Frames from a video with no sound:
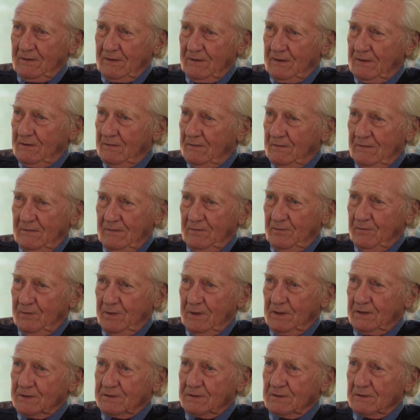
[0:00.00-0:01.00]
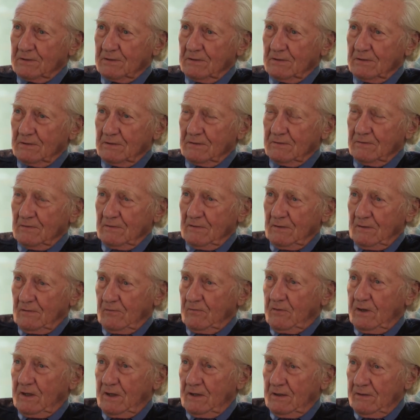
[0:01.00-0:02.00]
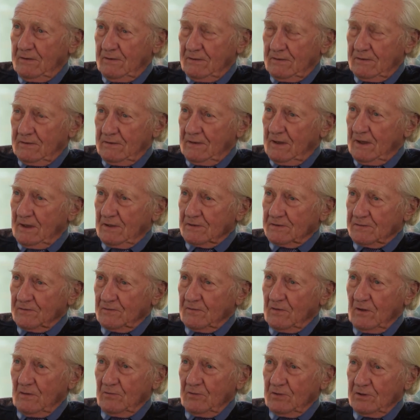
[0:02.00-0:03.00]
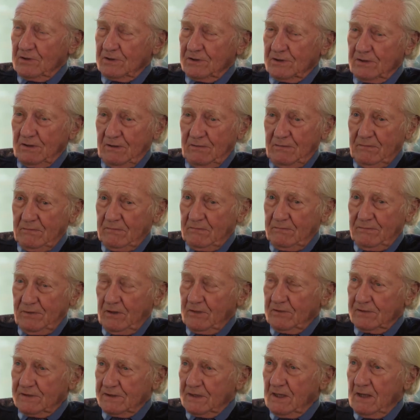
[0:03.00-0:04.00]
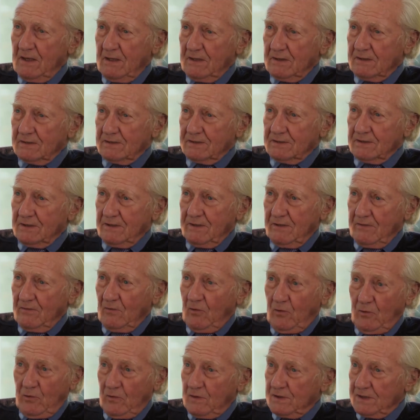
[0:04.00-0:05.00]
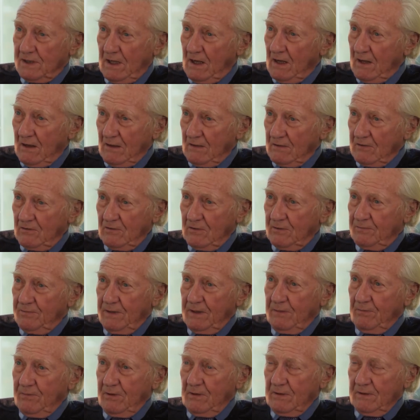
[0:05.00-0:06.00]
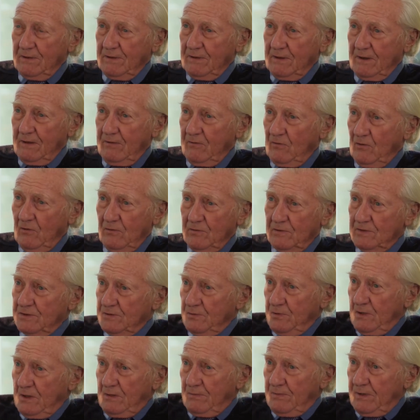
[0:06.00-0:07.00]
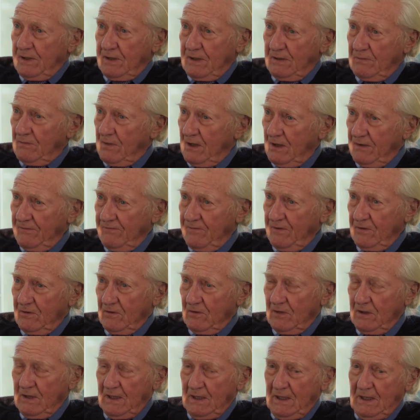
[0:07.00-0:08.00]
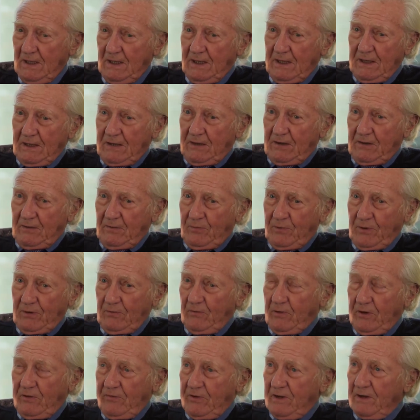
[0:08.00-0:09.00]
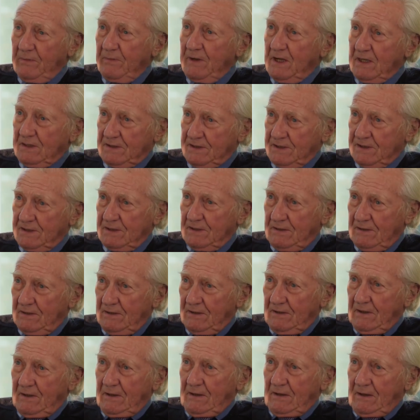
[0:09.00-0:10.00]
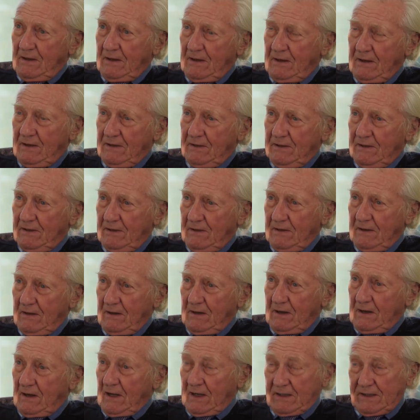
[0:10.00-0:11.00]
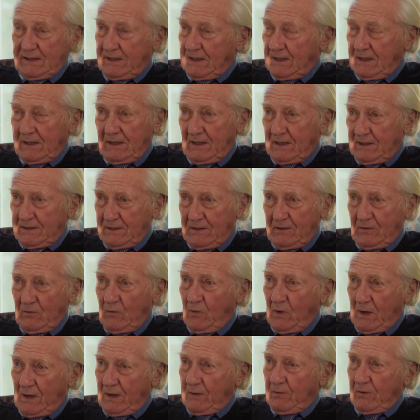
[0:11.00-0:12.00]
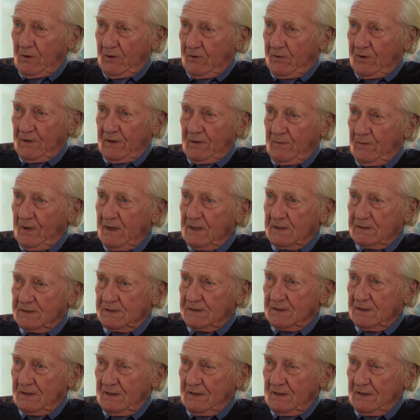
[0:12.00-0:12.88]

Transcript: in the political arena, in the House of Commons, on both sides. There always are good people, and there always will be, in my view. But we're in a mess. And I think I know why we're in a mess.